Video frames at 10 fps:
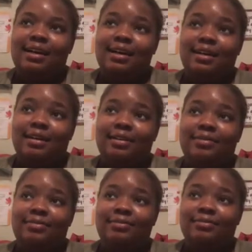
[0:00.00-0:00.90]

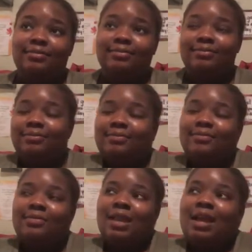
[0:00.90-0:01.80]
Um,
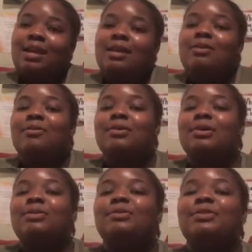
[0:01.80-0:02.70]

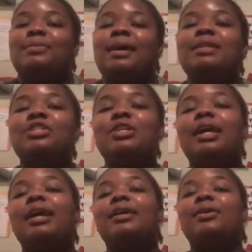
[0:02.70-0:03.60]
Welcome to my
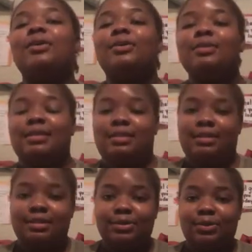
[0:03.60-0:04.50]
channel. This
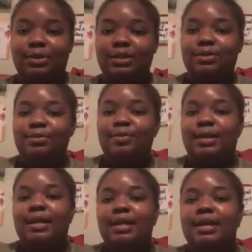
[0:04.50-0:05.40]
is going to
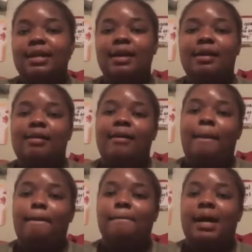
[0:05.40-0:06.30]
be
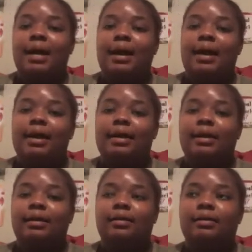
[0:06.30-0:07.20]
my
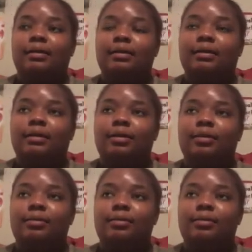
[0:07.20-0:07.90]
um,